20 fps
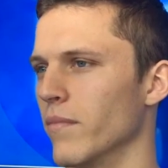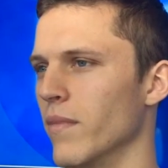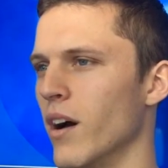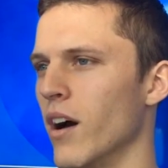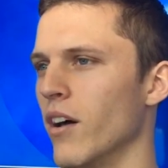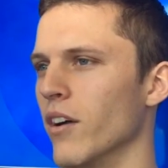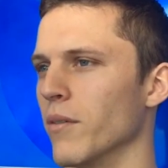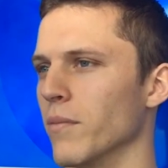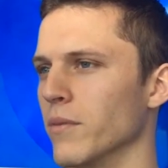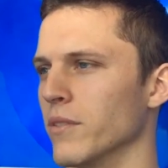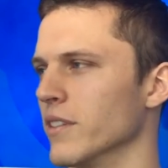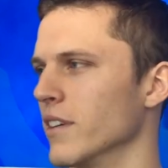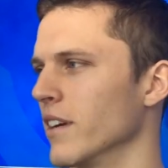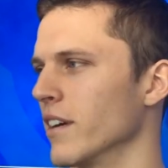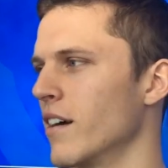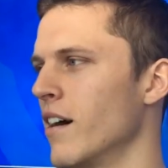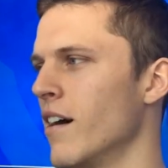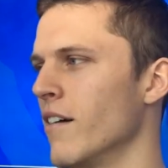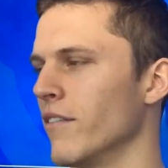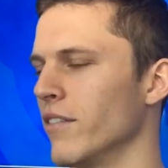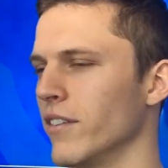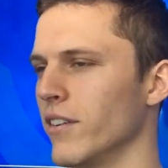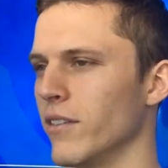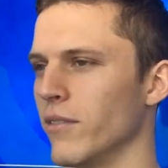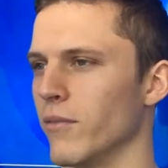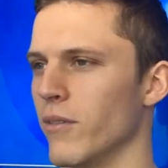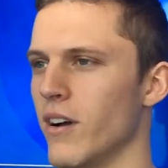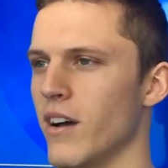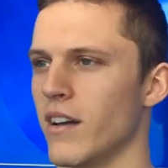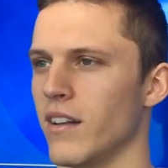100%
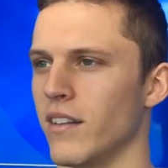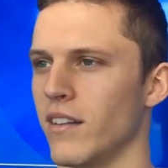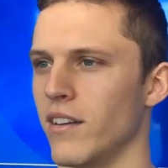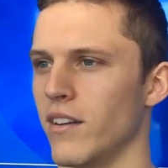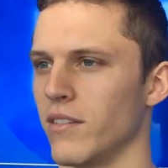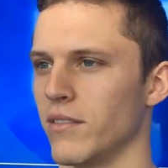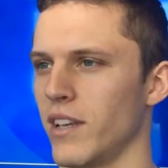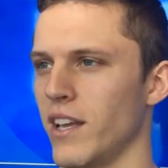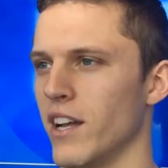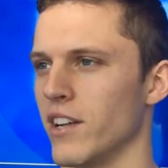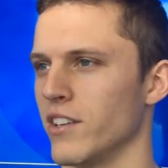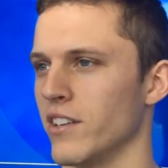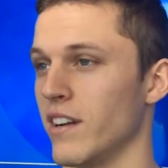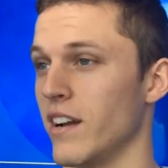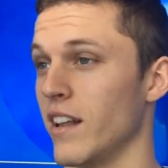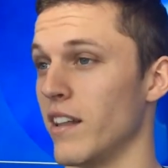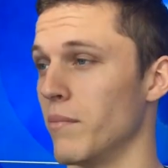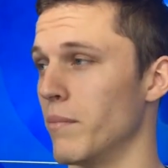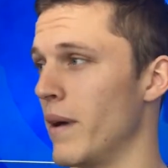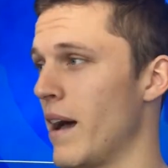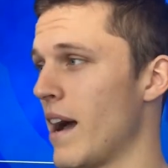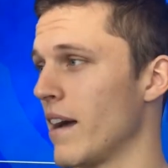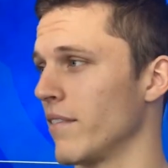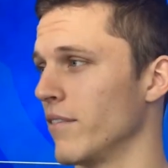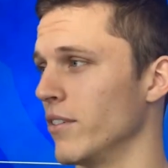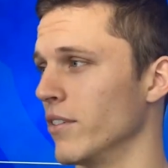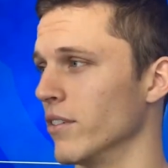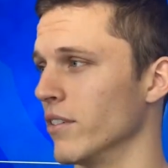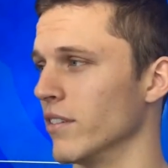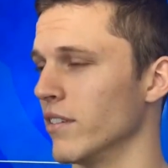confident in Ryan. You know, catching out of the
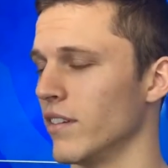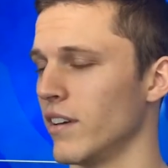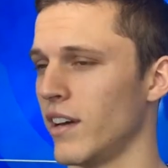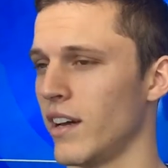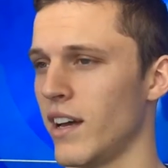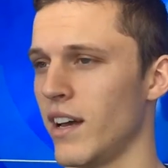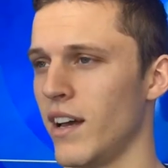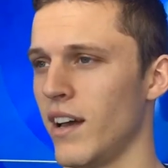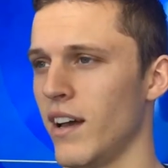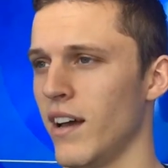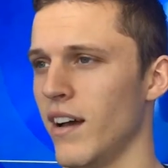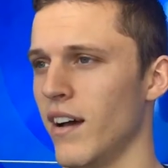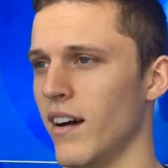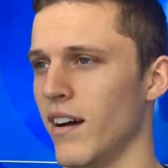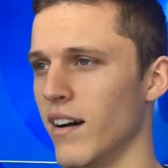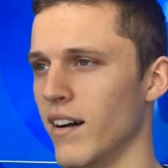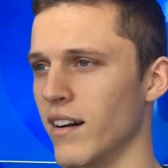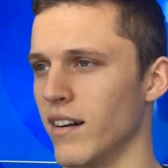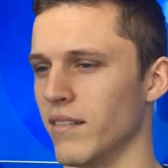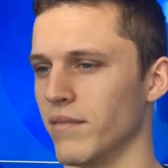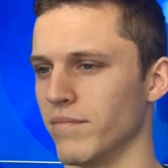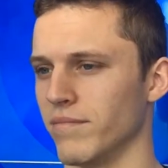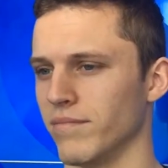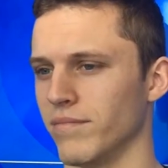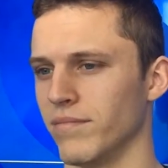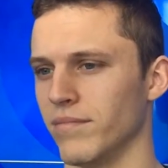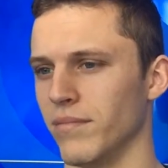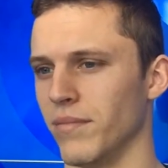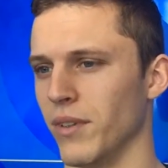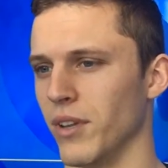backfield, um,
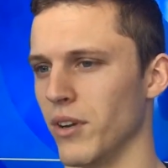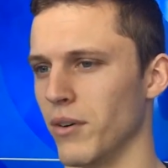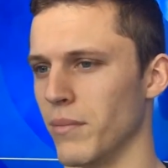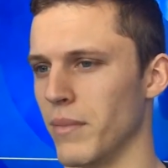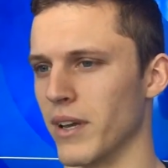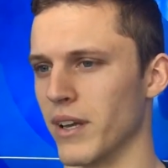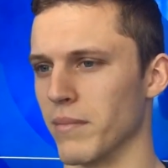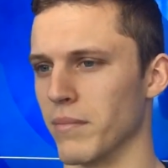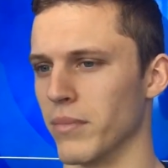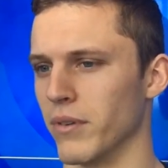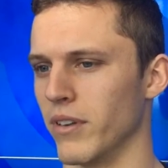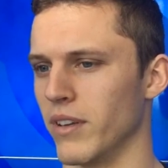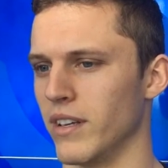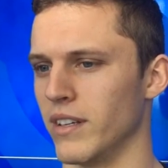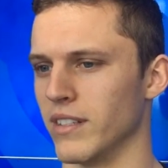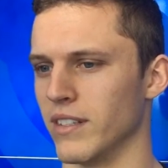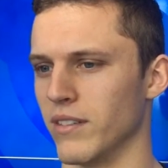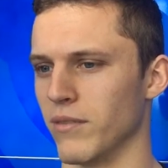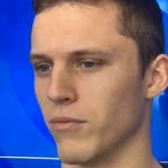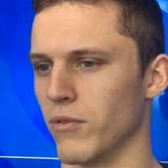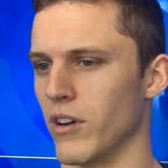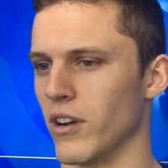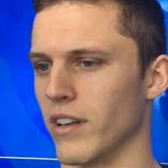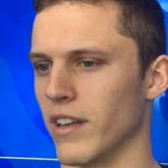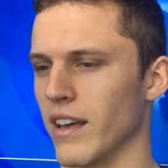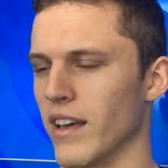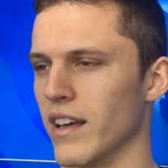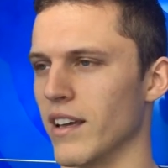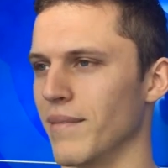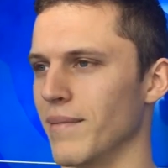you know, making plays in the
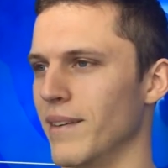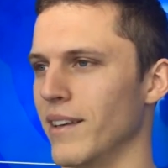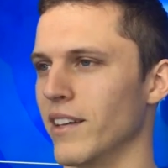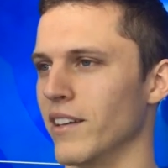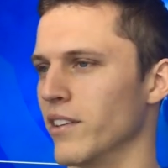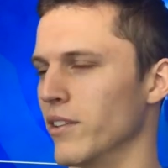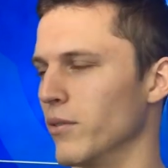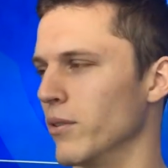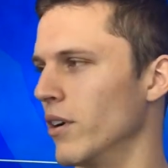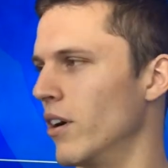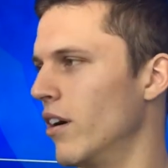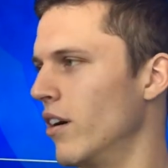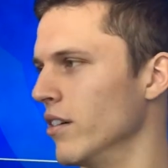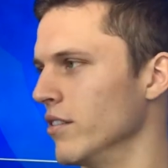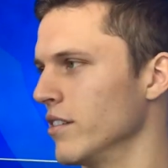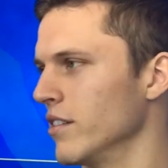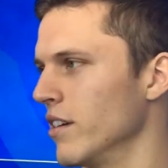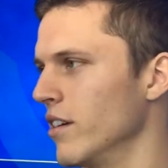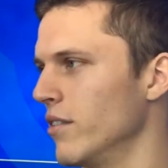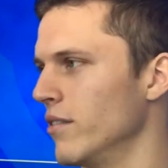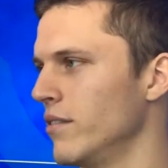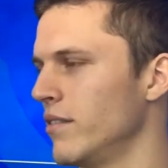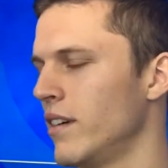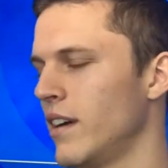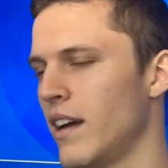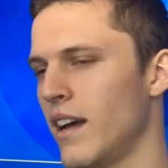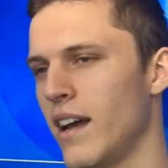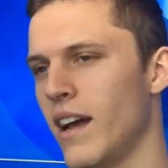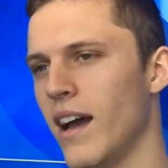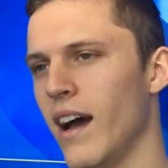run game, he can do it all. So
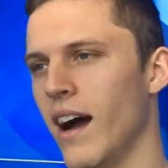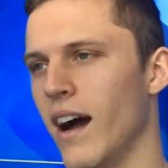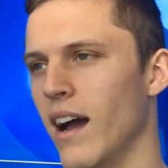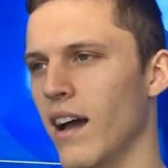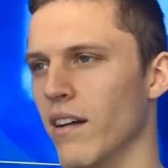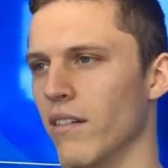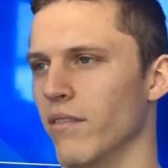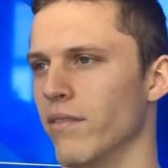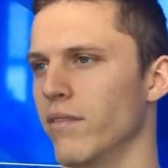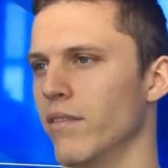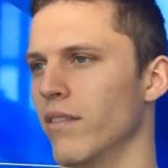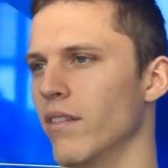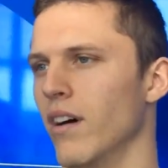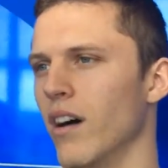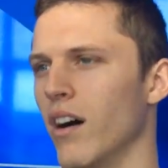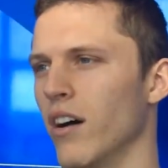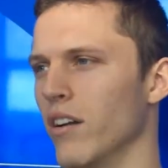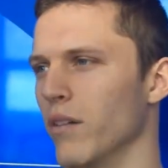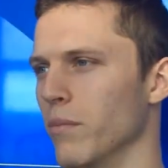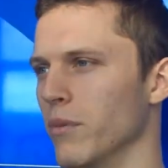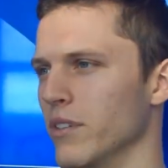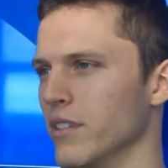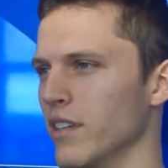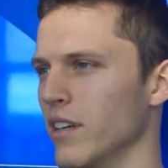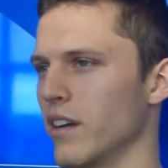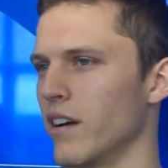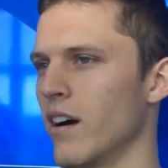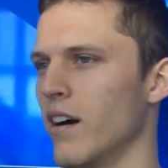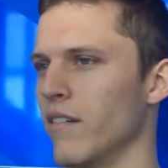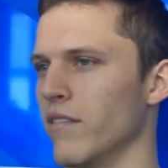I have
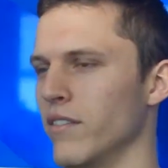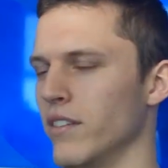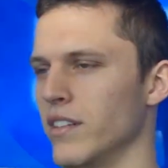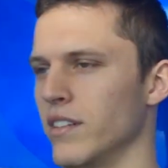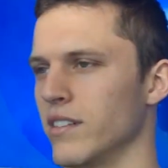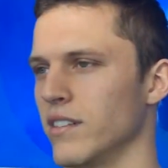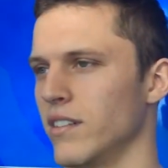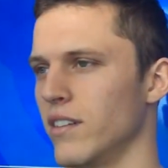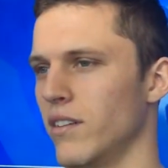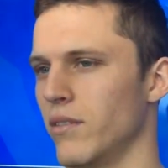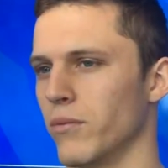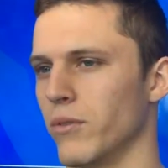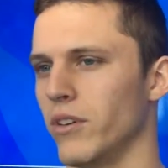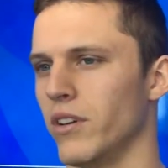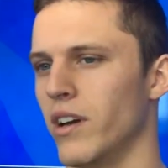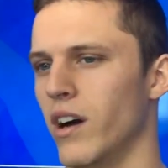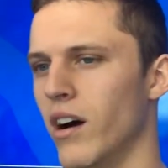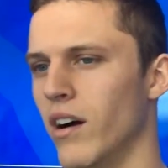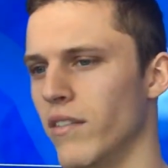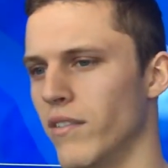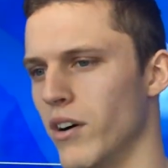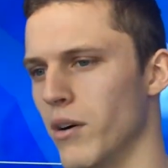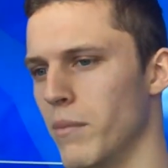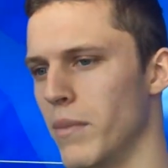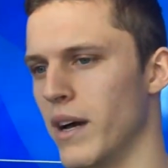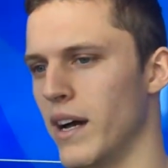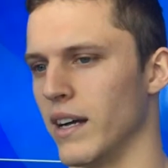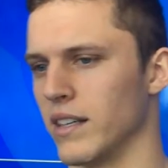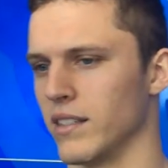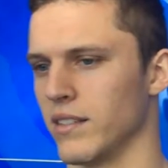100% confidence. You know, really all of our
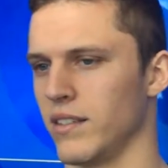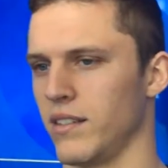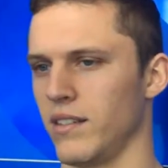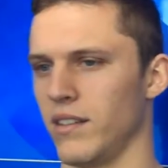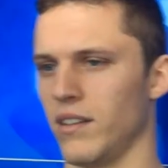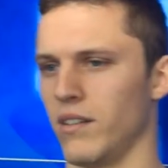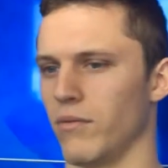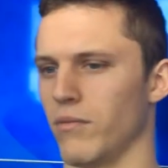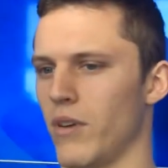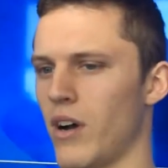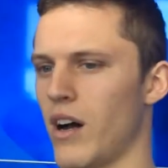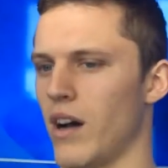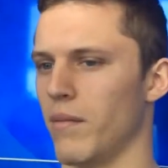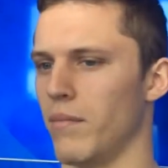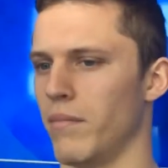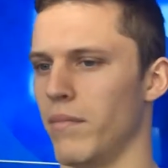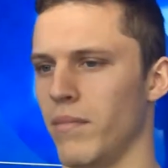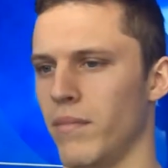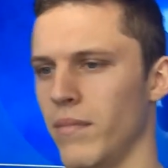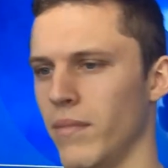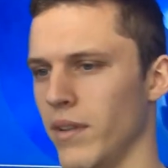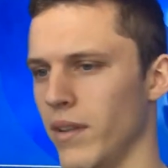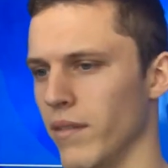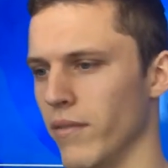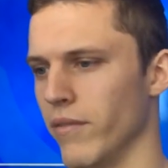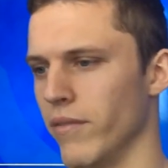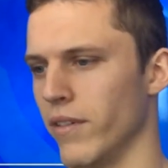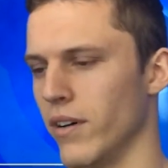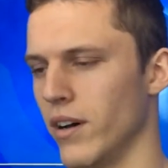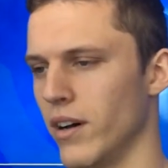backs. You know, Rob,
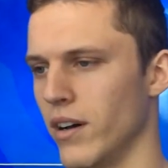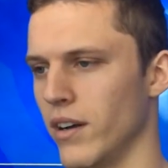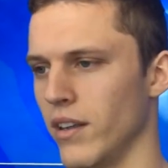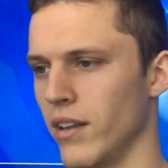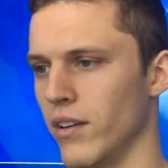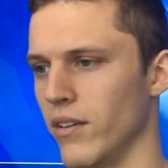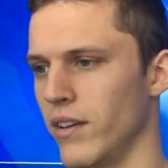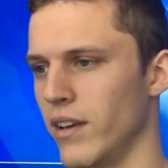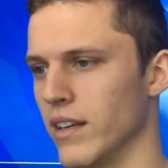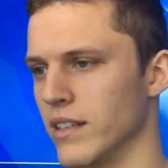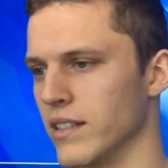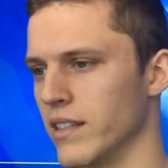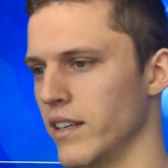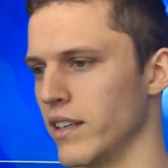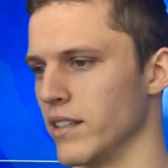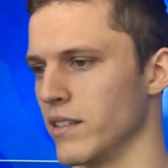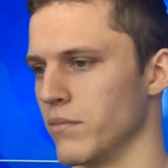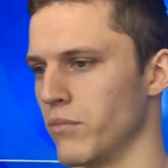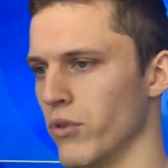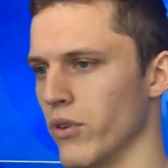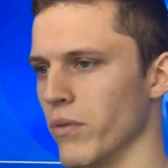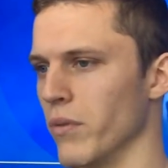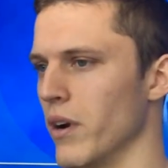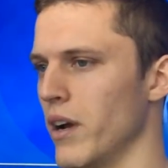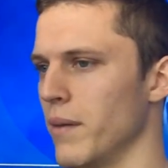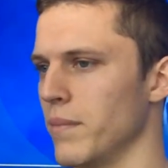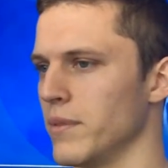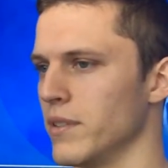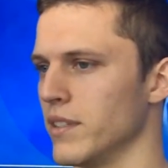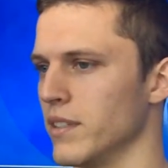if uh, you know he has to get some more
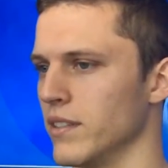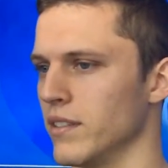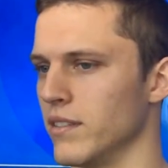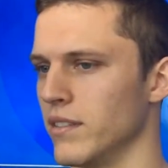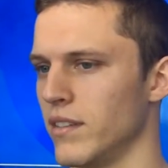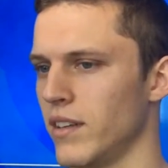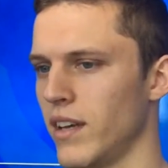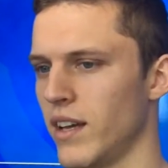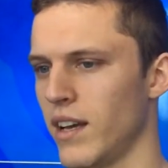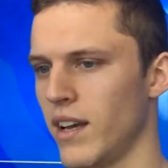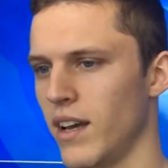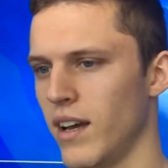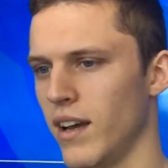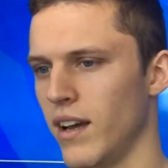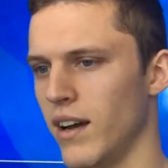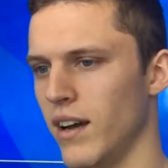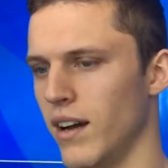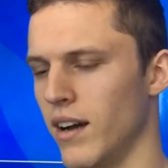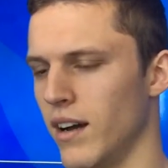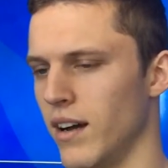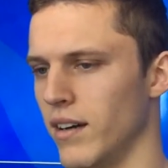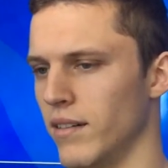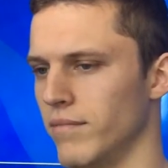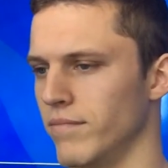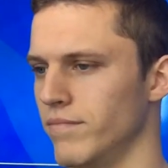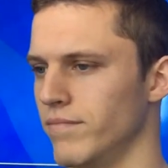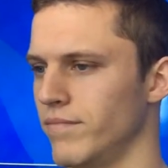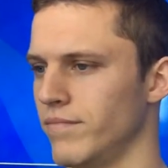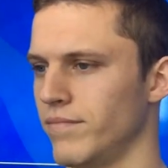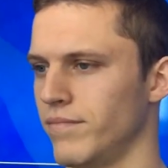reps, and
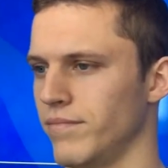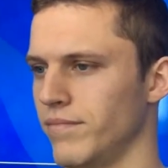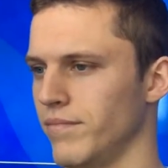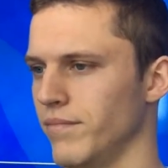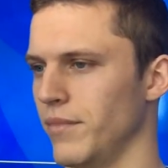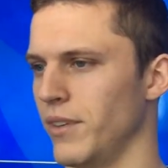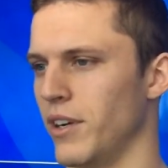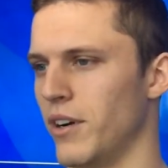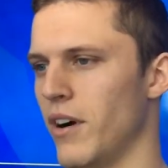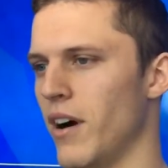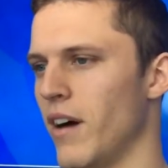um, you know,